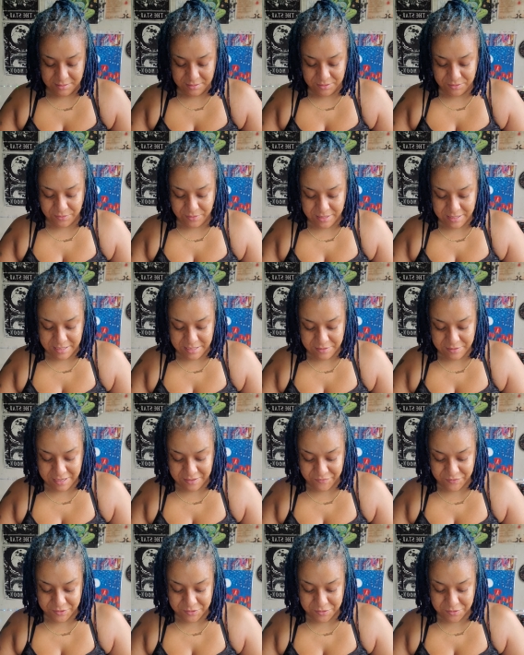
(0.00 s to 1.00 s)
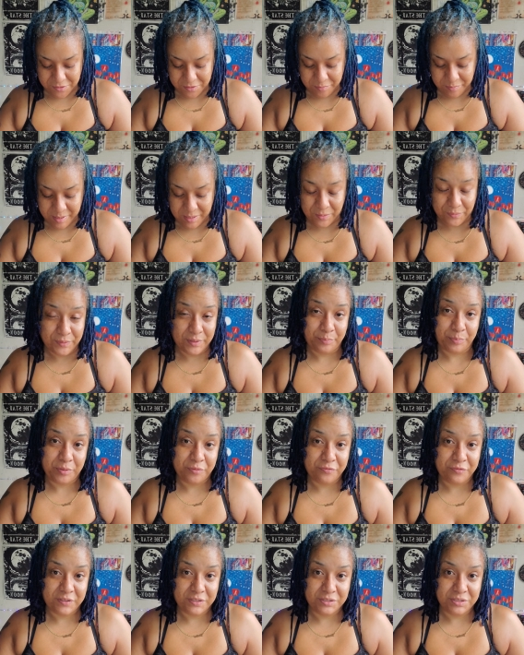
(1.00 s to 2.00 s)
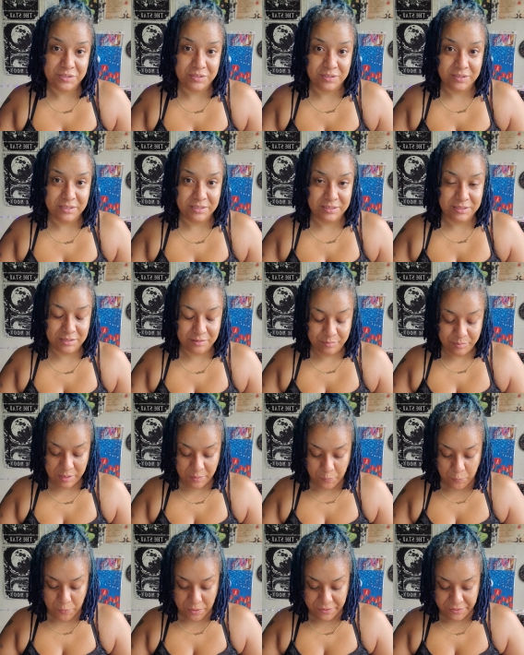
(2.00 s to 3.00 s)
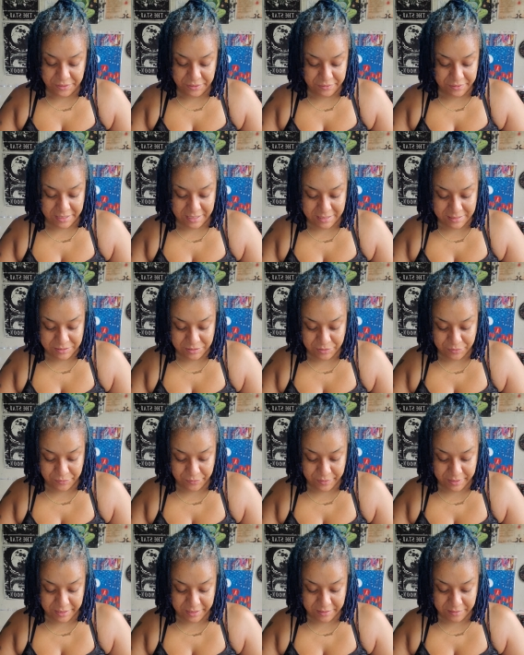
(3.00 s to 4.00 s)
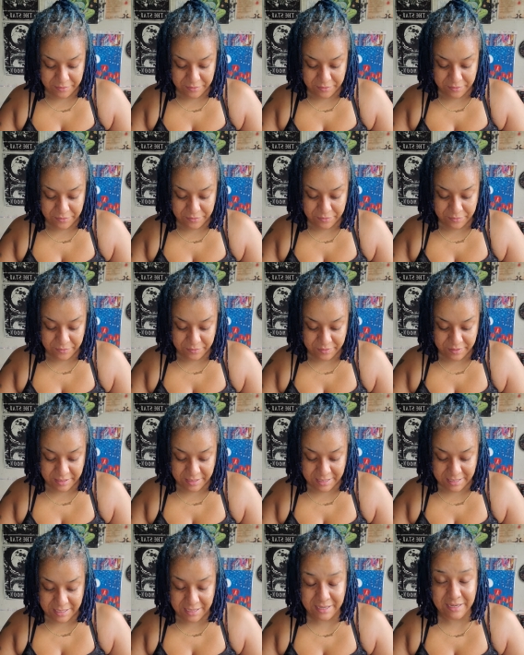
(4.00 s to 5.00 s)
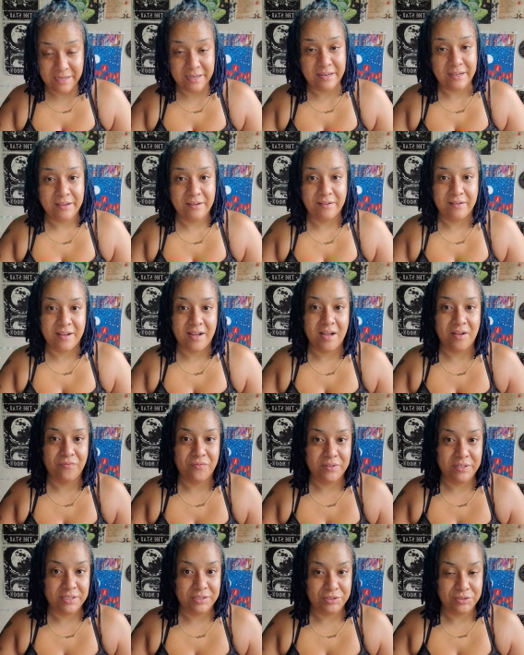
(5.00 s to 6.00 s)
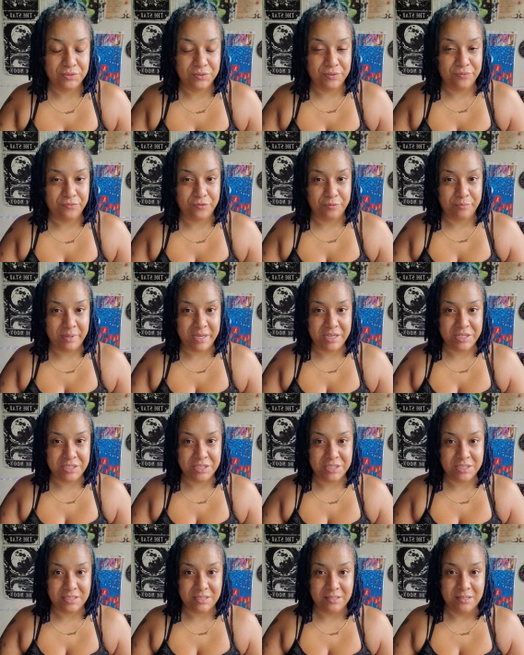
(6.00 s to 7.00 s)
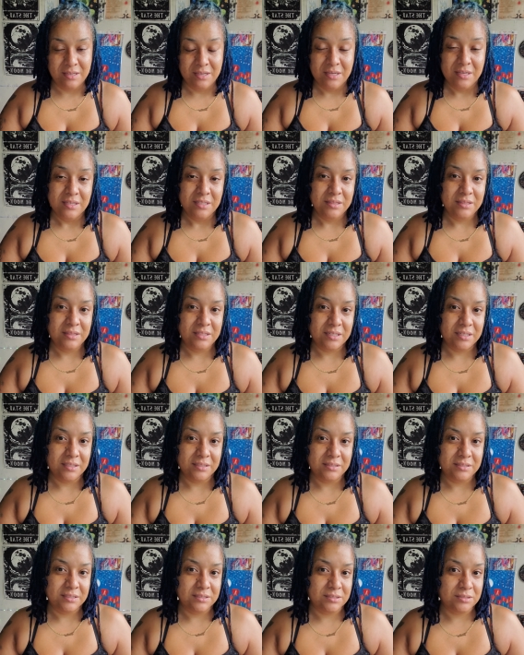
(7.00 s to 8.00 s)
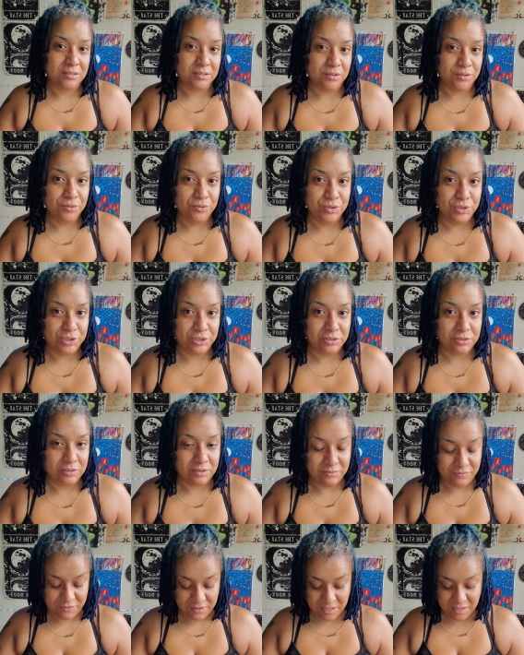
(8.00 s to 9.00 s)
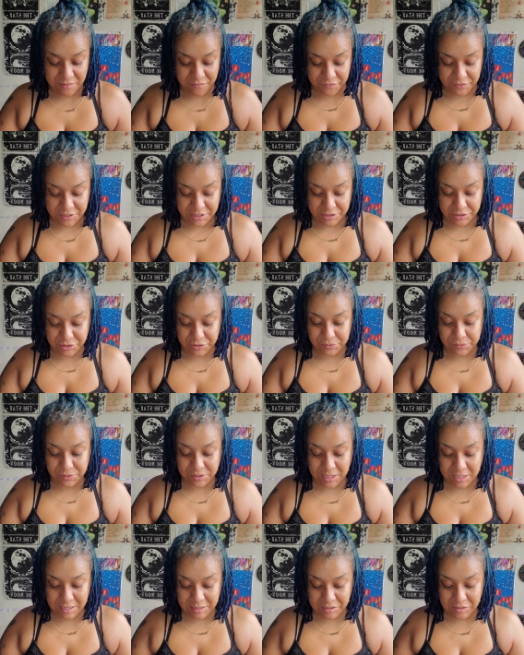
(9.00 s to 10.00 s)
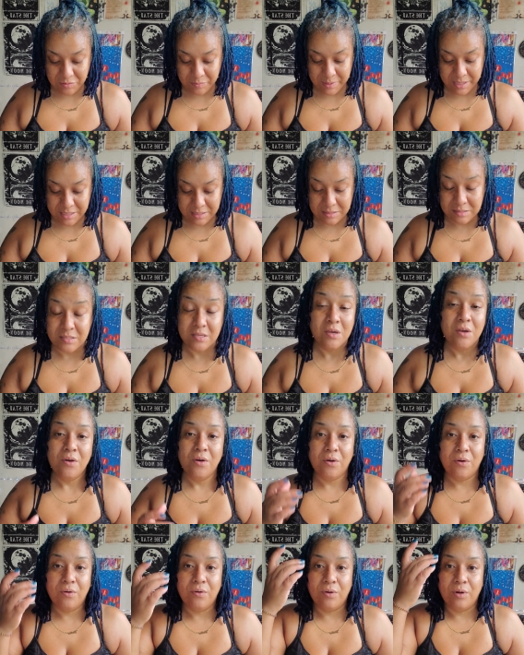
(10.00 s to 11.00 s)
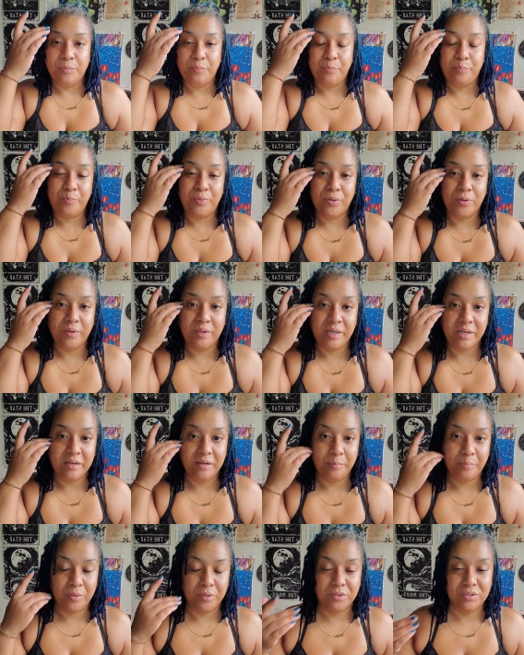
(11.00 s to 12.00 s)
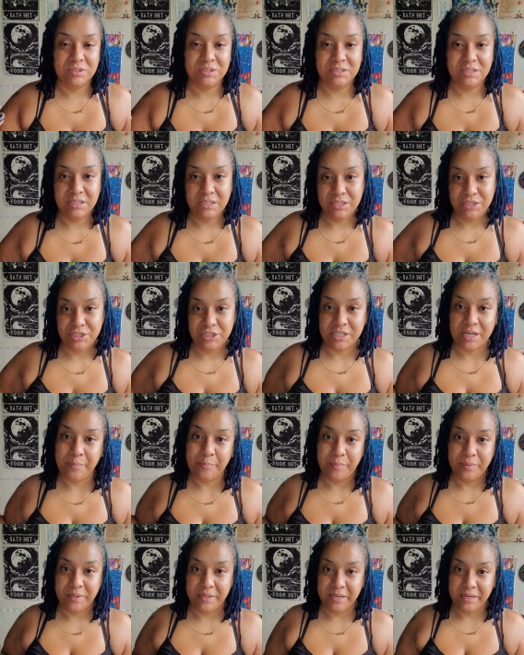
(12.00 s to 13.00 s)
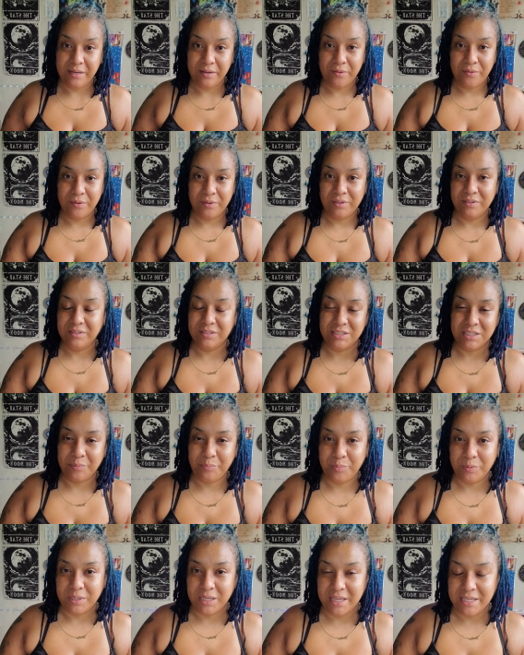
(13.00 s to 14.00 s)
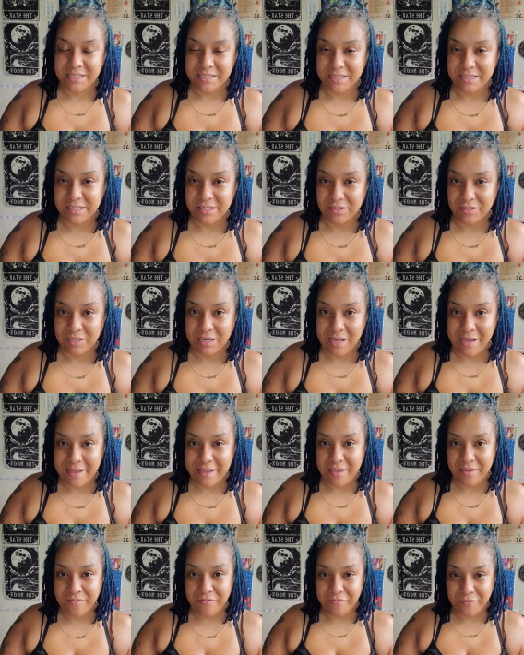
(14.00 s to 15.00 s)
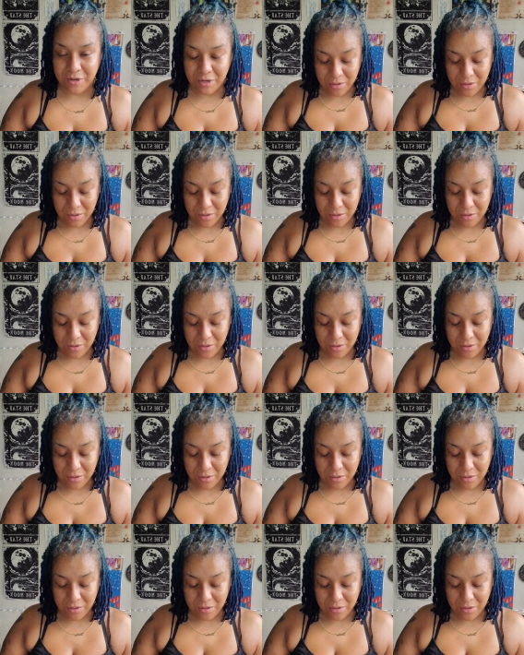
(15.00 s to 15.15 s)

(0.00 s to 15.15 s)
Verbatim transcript: So then you have to talk about the professionalism and what they're not doing. Oh, the hiding of confidential information, the disclosure of confidential documents, or putting a person in jeopardy or jeopardizing their life,